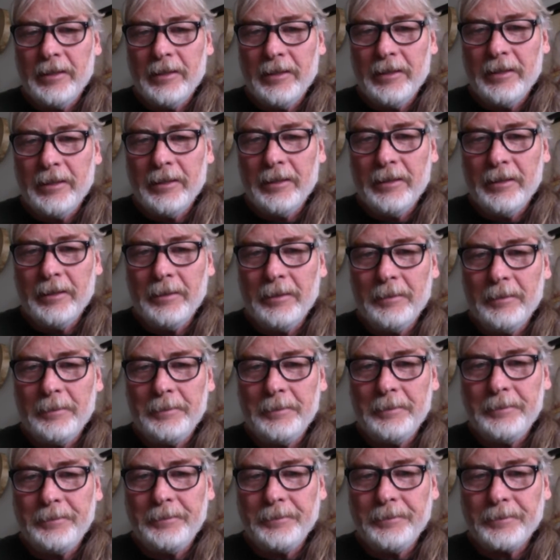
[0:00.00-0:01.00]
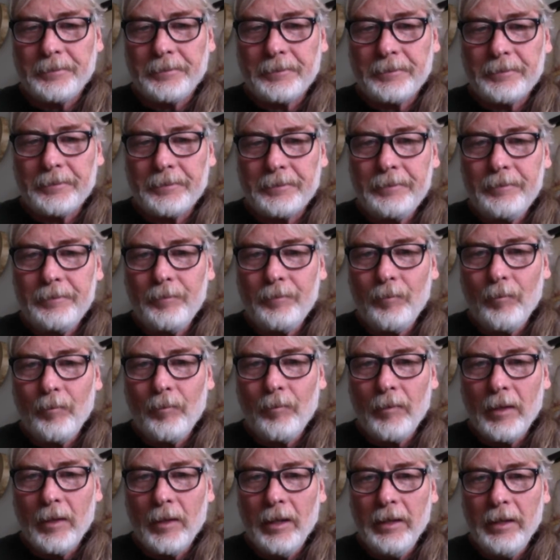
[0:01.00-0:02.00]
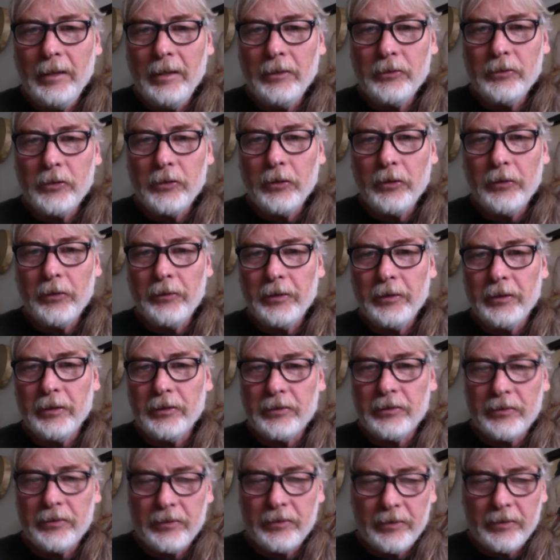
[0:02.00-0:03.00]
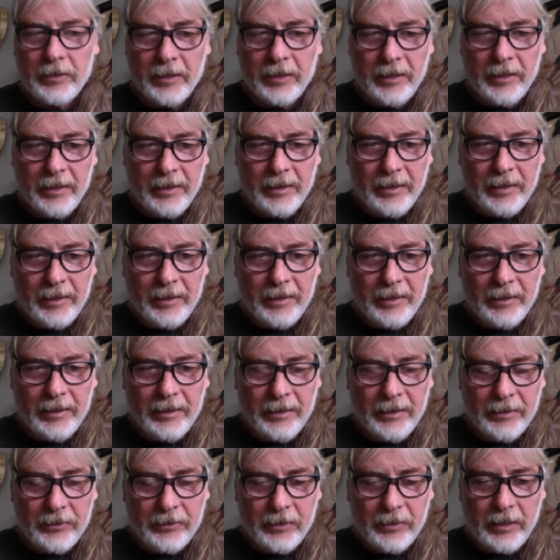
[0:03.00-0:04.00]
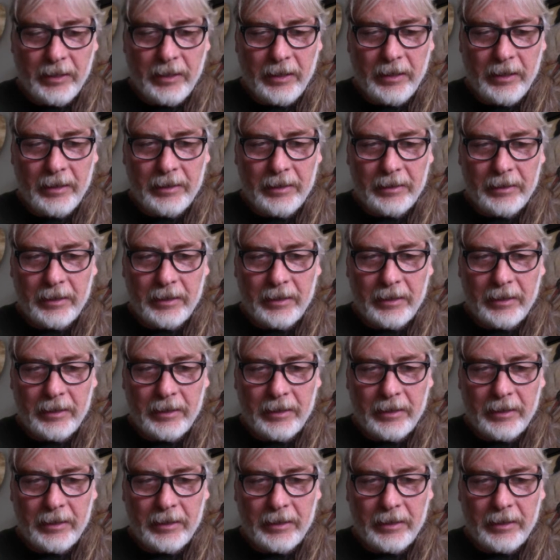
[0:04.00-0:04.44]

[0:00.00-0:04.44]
Um, and there's Earth is is a,